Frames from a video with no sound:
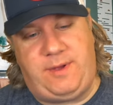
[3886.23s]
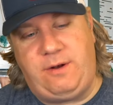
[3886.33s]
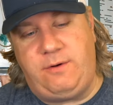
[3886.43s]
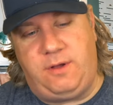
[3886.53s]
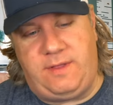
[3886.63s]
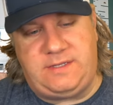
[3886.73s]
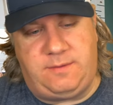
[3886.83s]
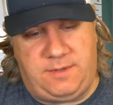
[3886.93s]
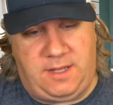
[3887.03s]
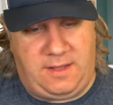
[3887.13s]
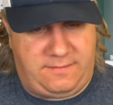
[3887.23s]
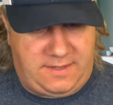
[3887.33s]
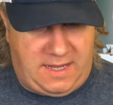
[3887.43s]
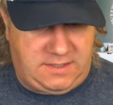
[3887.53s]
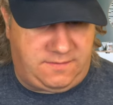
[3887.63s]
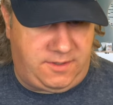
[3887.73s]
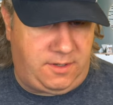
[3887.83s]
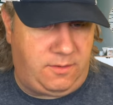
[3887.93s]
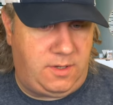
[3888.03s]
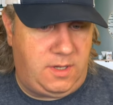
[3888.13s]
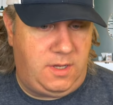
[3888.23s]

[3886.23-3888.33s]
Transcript: I don't know. That's something I'll have to ask for you.